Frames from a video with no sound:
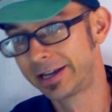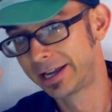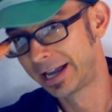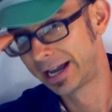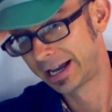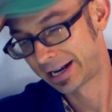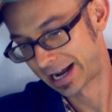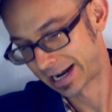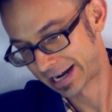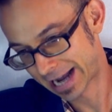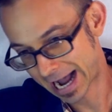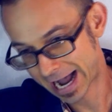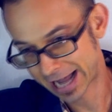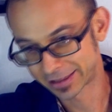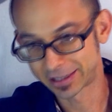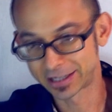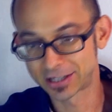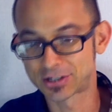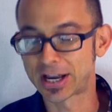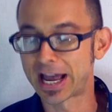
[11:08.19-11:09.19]
And I got
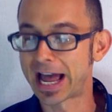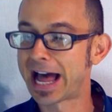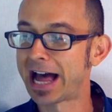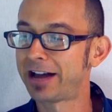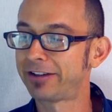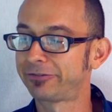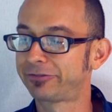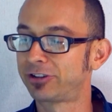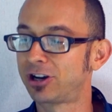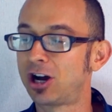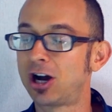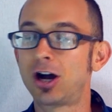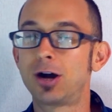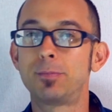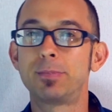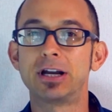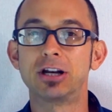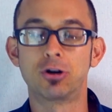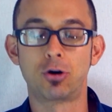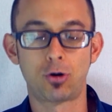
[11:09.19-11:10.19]
this hat from
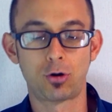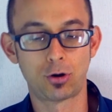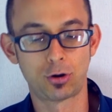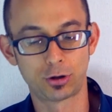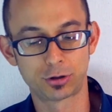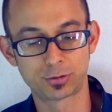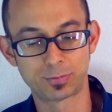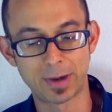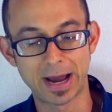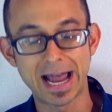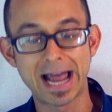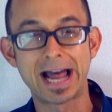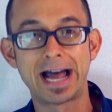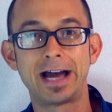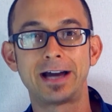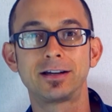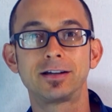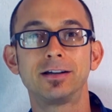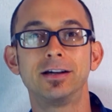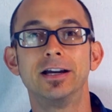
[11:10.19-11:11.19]
an old
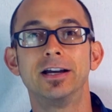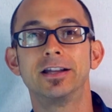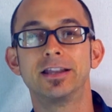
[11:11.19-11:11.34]
man